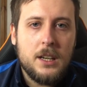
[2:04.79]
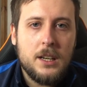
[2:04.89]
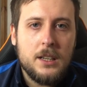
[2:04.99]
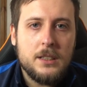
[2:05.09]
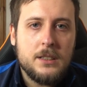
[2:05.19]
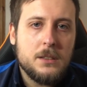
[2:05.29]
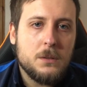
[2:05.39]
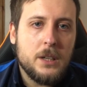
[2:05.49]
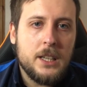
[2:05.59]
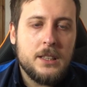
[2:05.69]
And
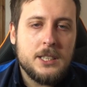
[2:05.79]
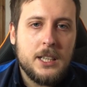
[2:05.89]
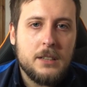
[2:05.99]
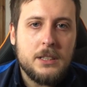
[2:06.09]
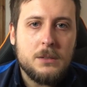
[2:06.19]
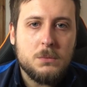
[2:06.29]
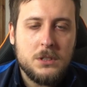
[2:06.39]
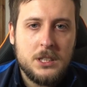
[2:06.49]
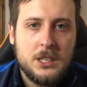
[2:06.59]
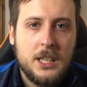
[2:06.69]
in this area, we'll
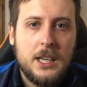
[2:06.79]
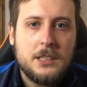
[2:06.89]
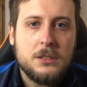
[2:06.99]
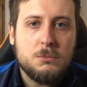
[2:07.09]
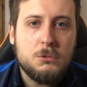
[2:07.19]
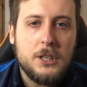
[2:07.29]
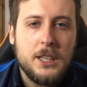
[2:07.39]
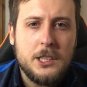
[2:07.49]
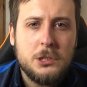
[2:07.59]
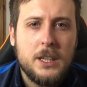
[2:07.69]
start to
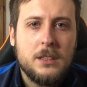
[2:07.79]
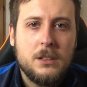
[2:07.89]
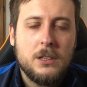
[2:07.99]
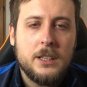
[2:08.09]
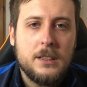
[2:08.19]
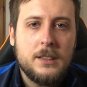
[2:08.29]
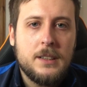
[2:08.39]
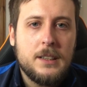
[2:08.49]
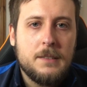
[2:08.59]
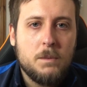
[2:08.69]
really try and look at
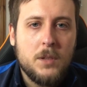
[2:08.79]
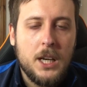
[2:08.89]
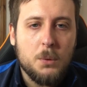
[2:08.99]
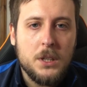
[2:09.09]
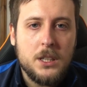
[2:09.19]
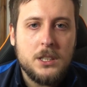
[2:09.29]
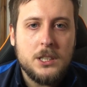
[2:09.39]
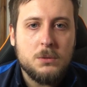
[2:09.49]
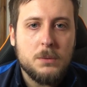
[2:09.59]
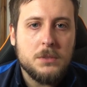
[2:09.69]
how we can
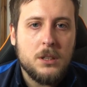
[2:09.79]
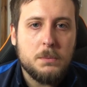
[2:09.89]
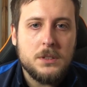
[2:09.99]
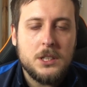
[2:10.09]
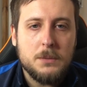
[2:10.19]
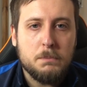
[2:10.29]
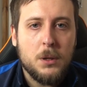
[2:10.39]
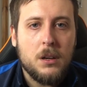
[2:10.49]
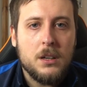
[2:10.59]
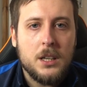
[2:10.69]
disrupt an opposition
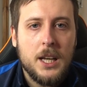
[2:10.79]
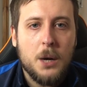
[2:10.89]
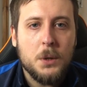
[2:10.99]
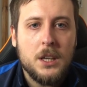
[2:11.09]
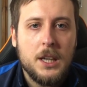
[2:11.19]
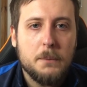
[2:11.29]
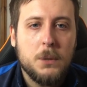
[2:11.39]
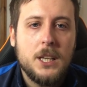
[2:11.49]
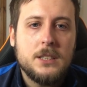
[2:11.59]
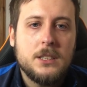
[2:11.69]
block and how we can get
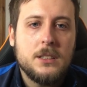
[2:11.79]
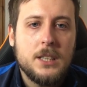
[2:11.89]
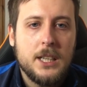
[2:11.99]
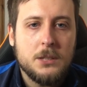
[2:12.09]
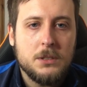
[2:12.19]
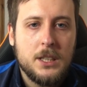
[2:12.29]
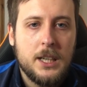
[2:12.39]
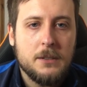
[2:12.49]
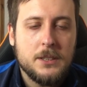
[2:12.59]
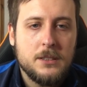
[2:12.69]
players into dangerous
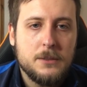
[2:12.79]
areas.